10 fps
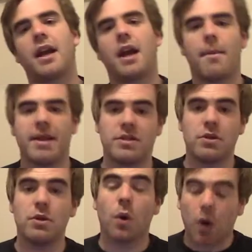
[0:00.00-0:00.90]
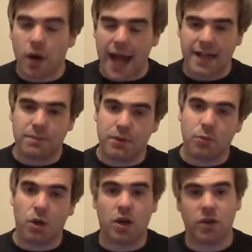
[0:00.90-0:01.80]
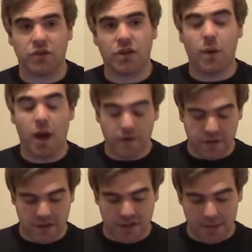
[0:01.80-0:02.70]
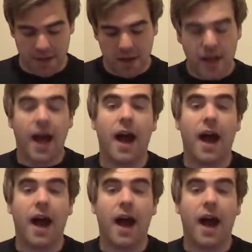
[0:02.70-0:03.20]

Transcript: coming to your Xbox One console over the summer.